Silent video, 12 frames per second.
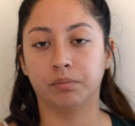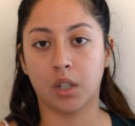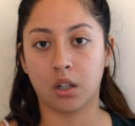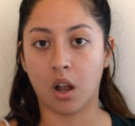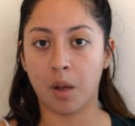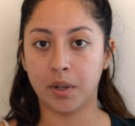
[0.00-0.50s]

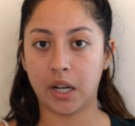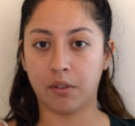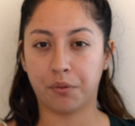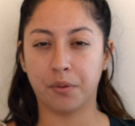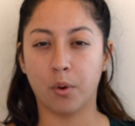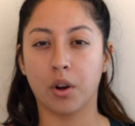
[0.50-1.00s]

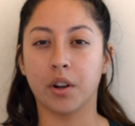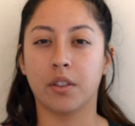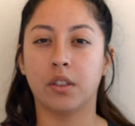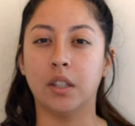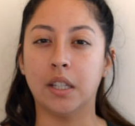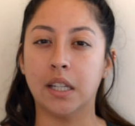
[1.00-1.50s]
accommodate for
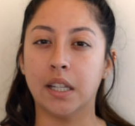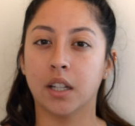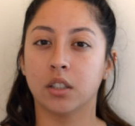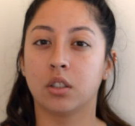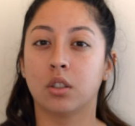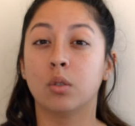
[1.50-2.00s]
the
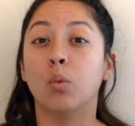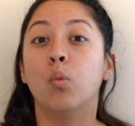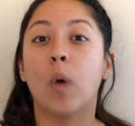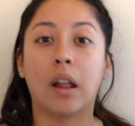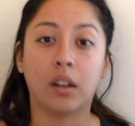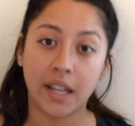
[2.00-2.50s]

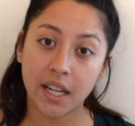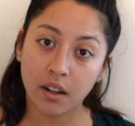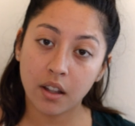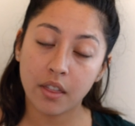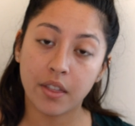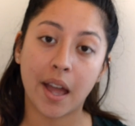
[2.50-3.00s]
swelling
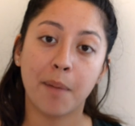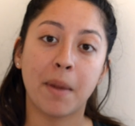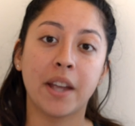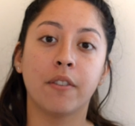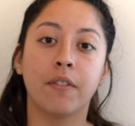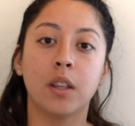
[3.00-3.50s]
that
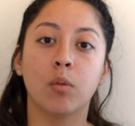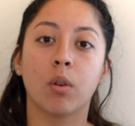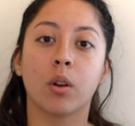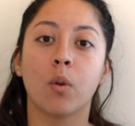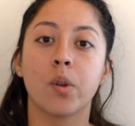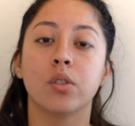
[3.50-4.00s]
my feet were
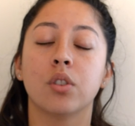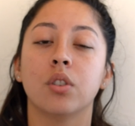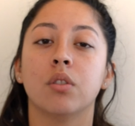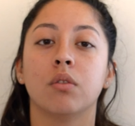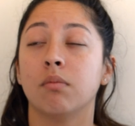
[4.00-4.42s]
going to